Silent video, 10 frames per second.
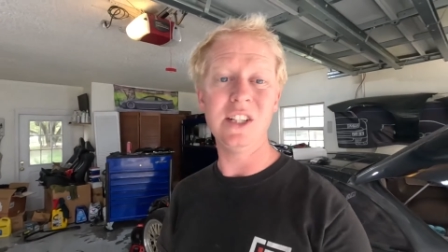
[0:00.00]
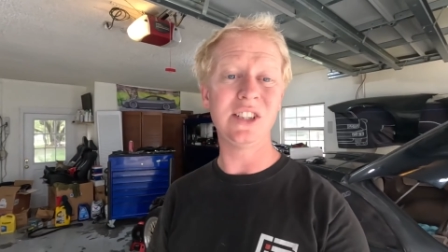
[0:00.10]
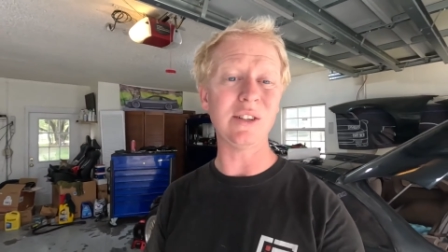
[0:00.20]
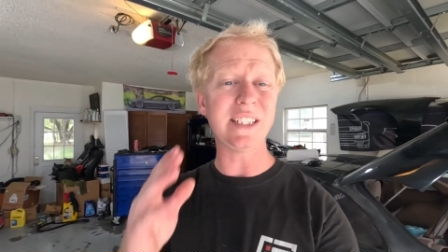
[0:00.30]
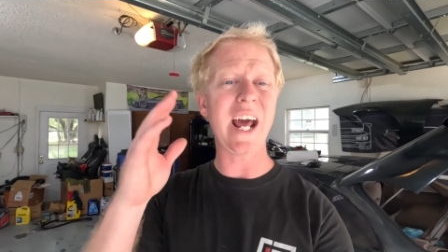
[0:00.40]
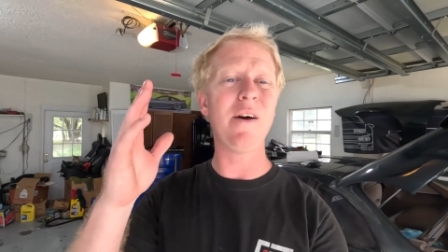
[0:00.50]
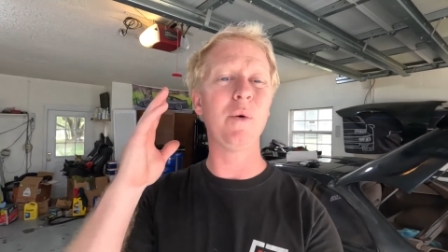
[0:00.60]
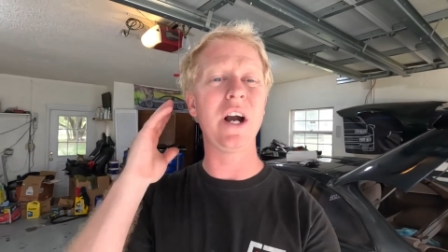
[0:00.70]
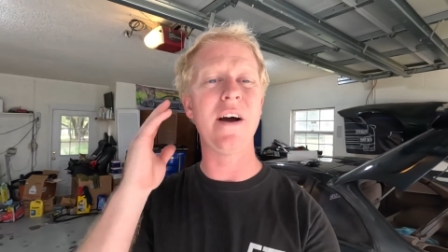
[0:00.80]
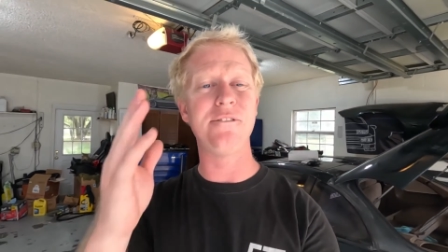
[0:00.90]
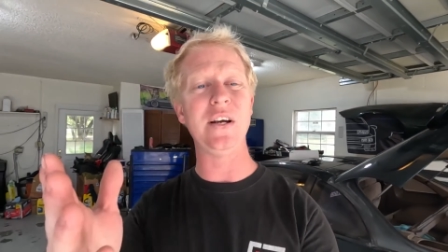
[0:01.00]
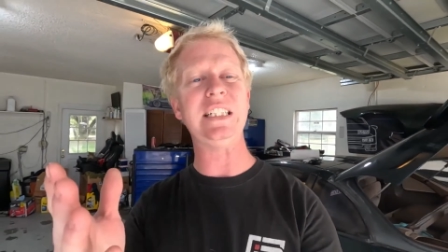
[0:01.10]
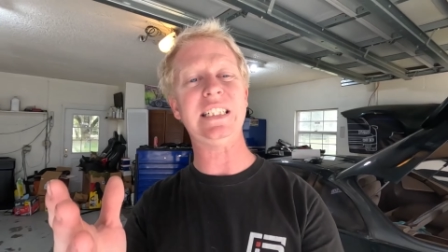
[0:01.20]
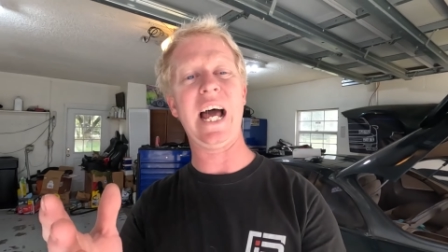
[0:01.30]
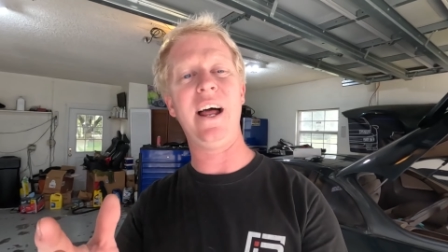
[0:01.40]
So today we're gonna
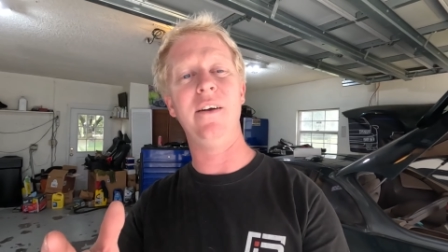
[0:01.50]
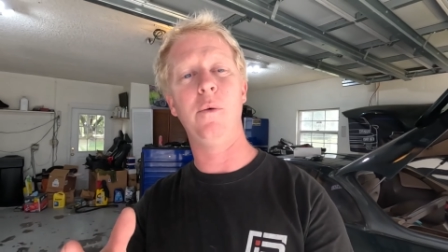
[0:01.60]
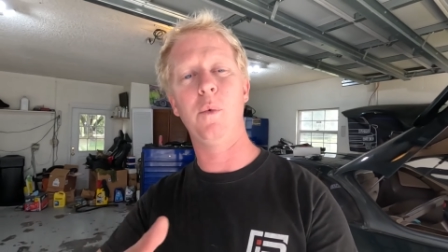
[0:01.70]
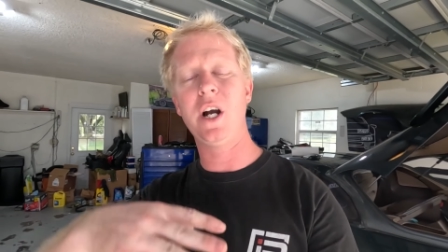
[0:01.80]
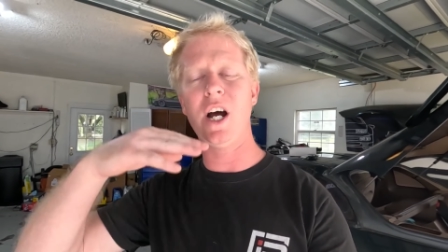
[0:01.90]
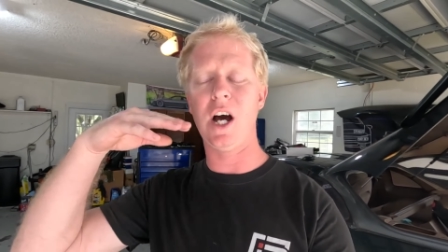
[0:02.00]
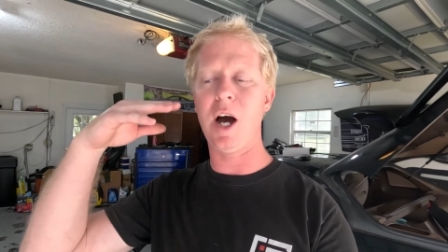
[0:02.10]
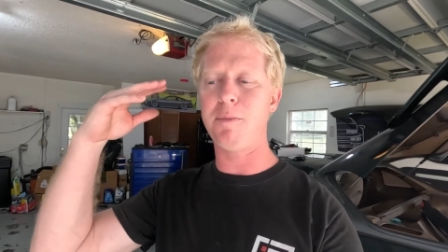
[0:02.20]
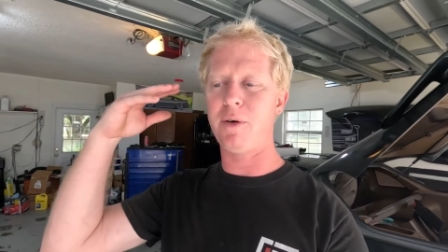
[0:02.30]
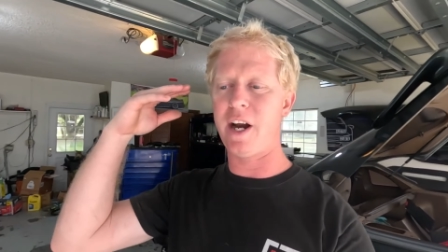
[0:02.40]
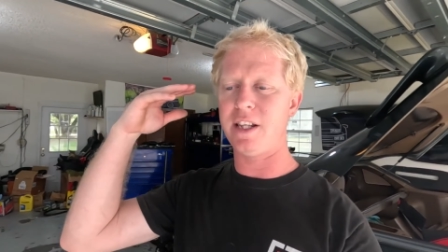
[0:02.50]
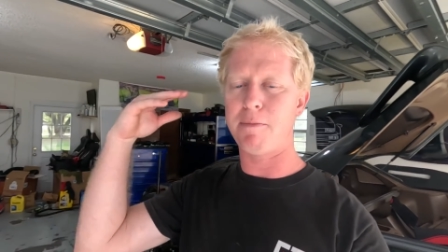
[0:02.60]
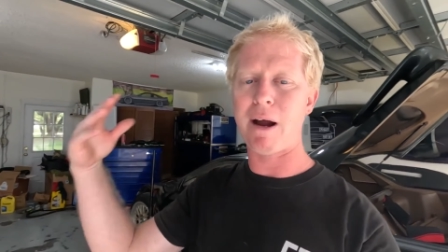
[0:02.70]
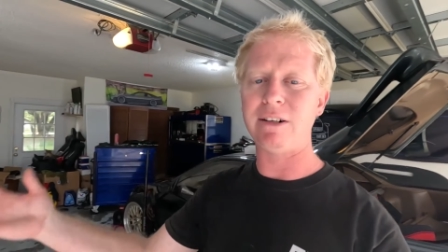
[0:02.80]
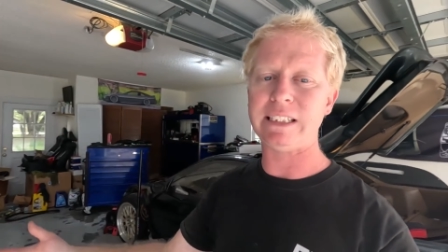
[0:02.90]
fix that. We're gonna upgrade
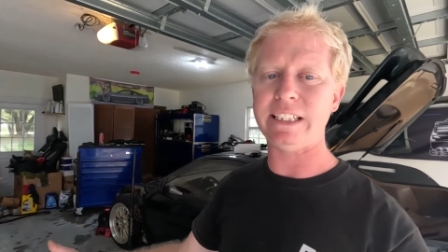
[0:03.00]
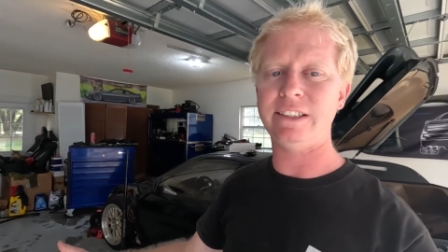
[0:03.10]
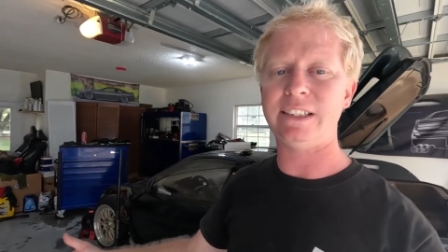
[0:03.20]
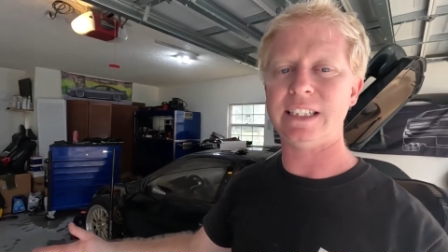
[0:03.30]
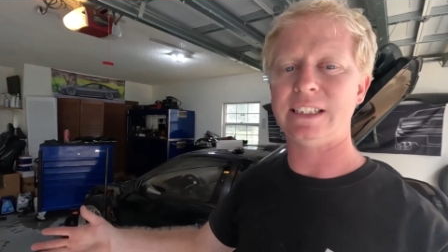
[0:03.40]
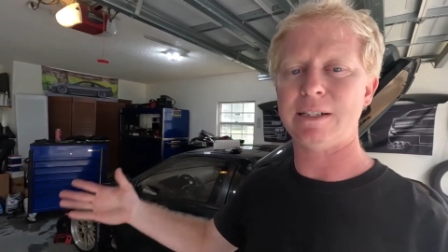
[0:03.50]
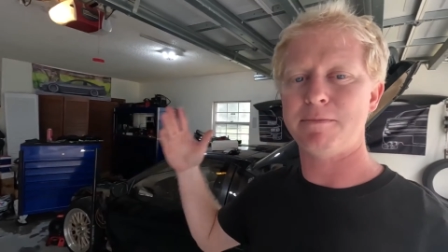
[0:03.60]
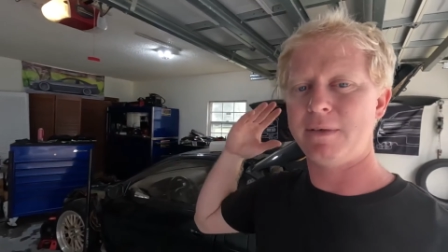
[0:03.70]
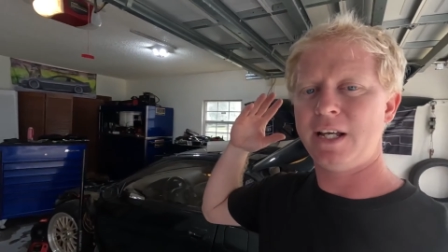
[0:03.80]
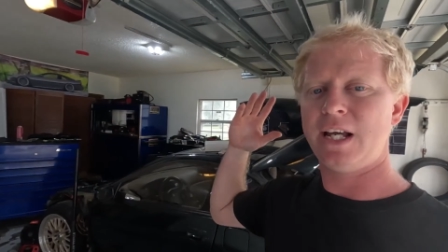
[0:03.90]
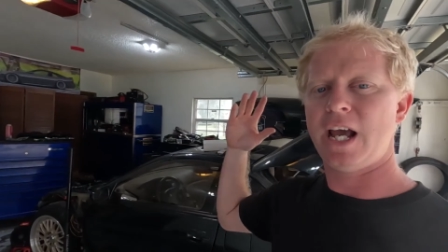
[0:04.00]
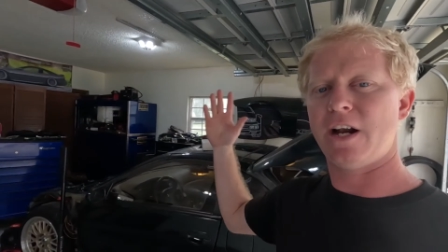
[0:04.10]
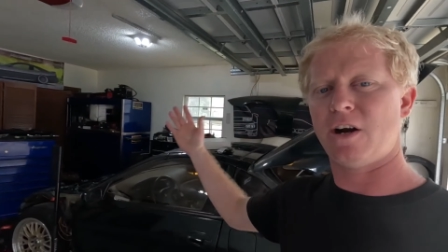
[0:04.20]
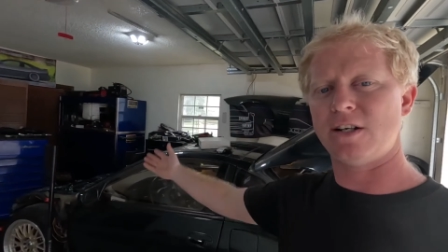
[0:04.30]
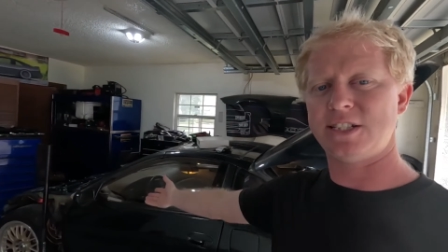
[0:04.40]
the power steering system
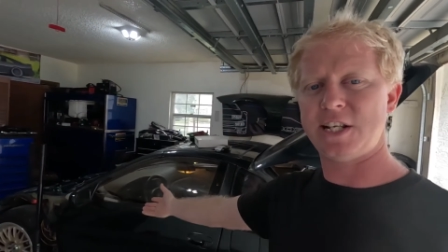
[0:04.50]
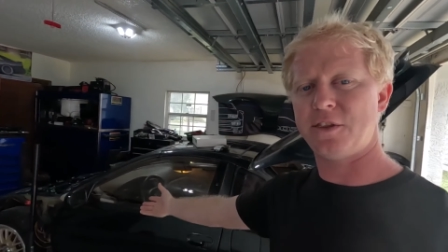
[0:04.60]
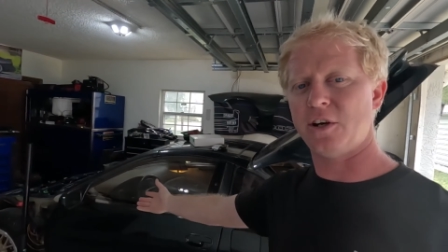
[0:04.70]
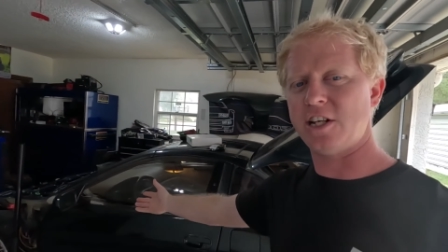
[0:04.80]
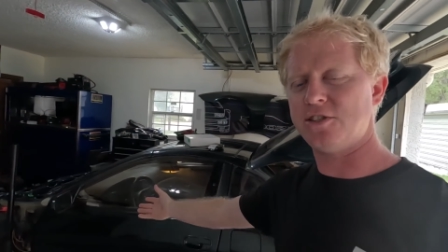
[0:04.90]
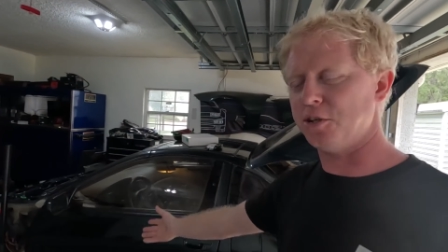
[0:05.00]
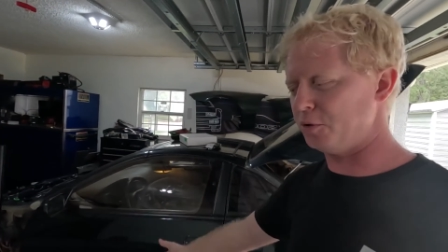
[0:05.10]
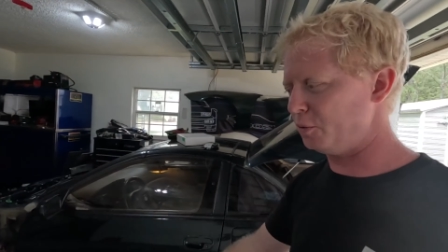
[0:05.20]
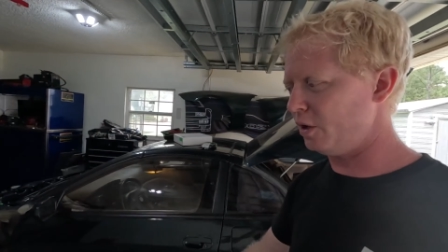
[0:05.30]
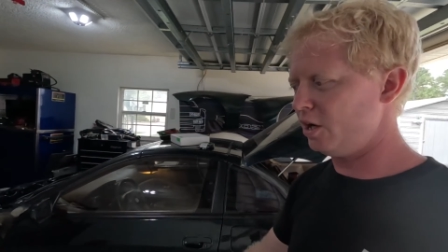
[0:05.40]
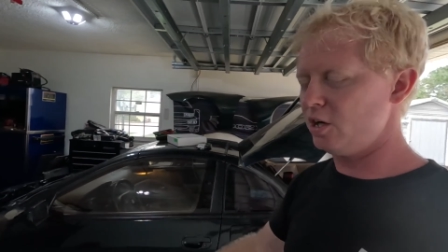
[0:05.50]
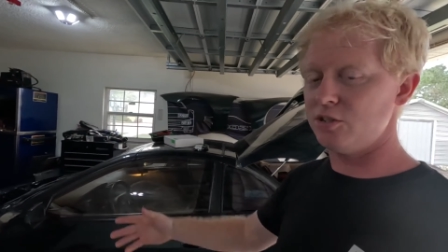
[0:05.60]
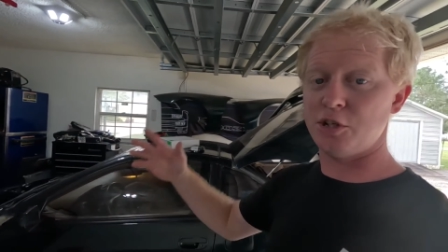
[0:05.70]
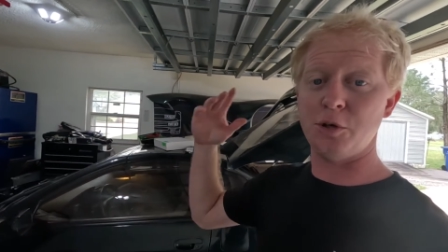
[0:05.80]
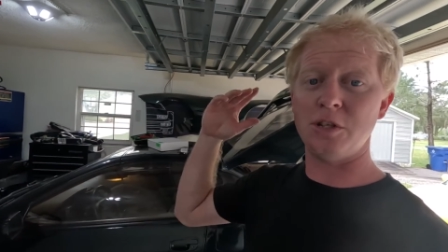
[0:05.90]
in our Z thirty-two
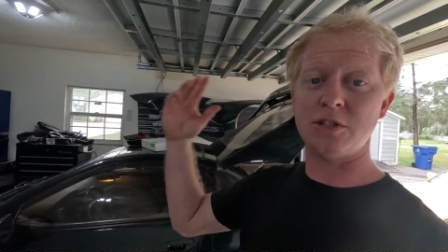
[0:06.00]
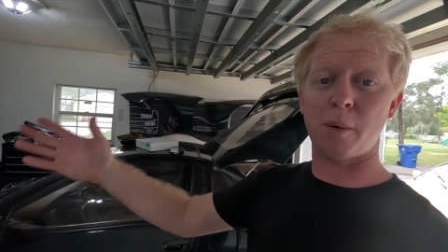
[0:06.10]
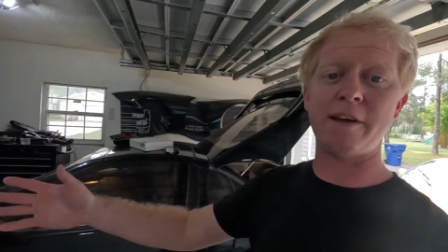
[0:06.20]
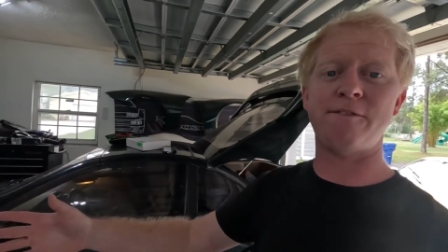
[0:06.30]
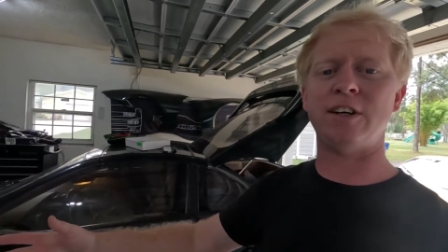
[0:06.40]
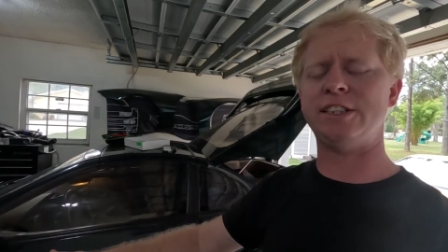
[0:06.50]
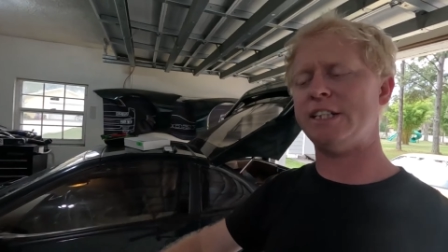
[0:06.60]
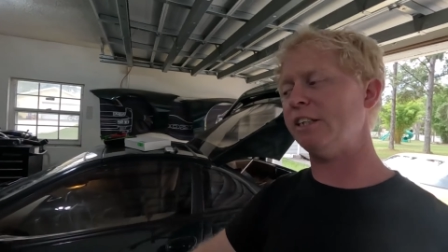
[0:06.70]
to the twenty-first